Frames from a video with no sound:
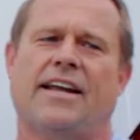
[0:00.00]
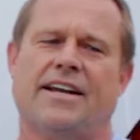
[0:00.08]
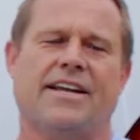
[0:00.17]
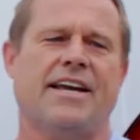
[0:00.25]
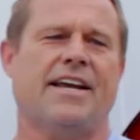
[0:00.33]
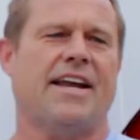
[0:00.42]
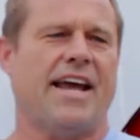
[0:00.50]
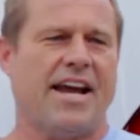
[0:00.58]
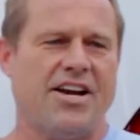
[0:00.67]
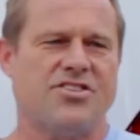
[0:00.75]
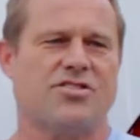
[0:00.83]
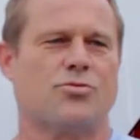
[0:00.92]
And again,
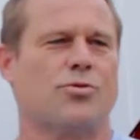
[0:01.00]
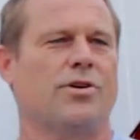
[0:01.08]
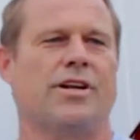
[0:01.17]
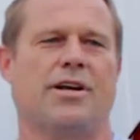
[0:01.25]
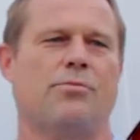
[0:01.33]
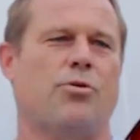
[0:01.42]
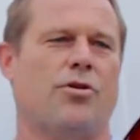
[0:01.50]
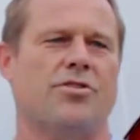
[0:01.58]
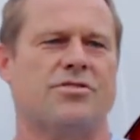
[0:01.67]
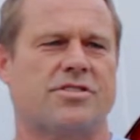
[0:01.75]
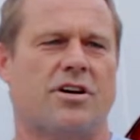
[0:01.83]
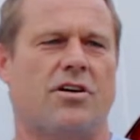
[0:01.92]
age is really
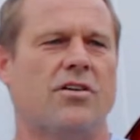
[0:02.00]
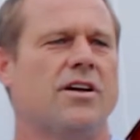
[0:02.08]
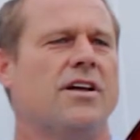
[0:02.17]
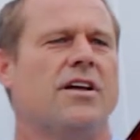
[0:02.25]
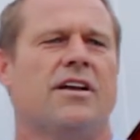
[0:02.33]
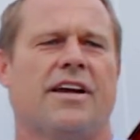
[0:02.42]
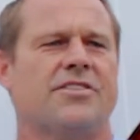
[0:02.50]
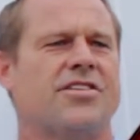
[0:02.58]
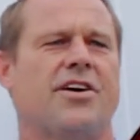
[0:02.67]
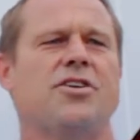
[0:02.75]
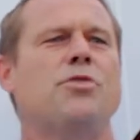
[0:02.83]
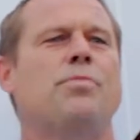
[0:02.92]
important. So
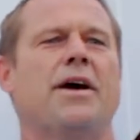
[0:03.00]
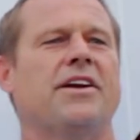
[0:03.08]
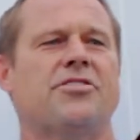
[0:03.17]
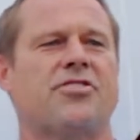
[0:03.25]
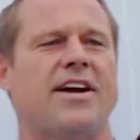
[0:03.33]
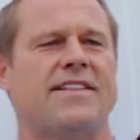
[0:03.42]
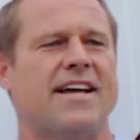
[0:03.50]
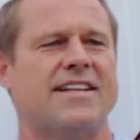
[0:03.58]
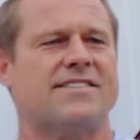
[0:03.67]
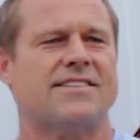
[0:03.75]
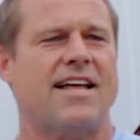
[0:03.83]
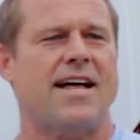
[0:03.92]
until you penetrate
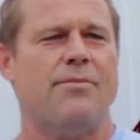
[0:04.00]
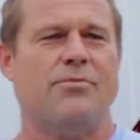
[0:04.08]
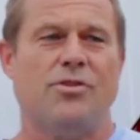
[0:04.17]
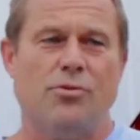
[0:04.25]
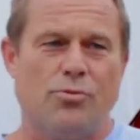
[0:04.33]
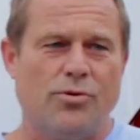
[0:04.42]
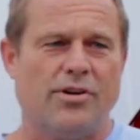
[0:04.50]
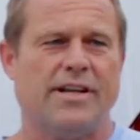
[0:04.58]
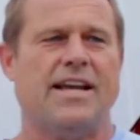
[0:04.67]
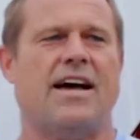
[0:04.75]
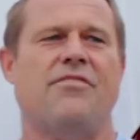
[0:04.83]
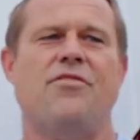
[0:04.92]
that slab, you
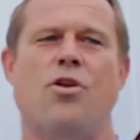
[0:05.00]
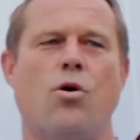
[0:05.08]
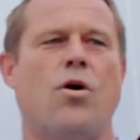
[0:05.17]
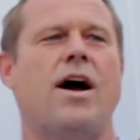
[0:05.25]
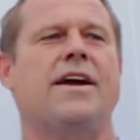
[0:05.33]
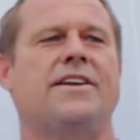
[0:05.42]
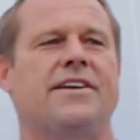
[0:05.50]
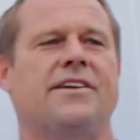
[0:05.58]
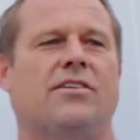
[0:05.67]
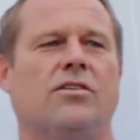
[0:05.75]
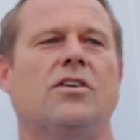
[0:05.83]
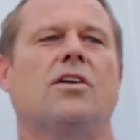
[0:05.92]
really have no
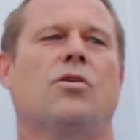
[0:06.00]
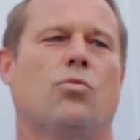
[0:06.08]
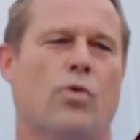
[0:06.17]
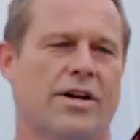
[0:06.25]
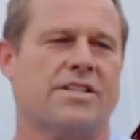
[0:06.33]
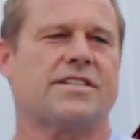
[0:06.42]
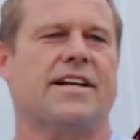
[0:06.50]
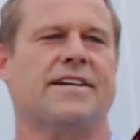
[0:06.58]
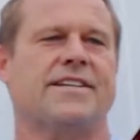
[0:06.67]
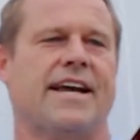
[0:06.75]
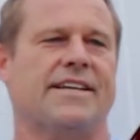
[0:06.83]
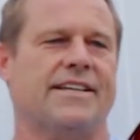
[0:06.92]
idea what it's going to
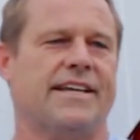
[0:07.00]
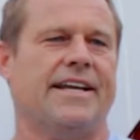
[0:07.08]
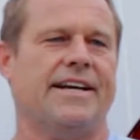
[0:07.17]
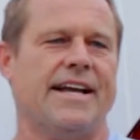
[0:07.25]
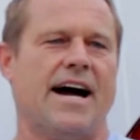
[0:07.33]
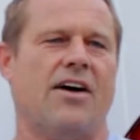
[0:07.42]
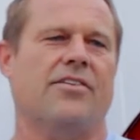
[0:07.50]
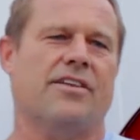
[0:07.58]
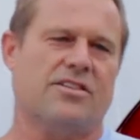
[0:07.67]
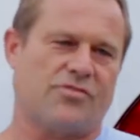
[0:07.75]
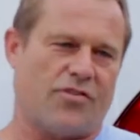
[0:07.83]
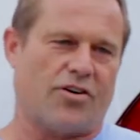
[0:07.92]
take to get it out
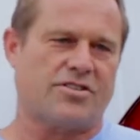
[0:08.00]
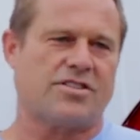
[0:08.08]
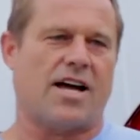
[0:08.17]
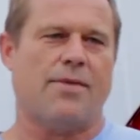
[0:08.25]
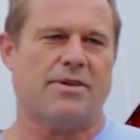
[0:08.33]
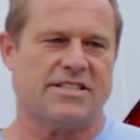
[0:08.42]
as far as time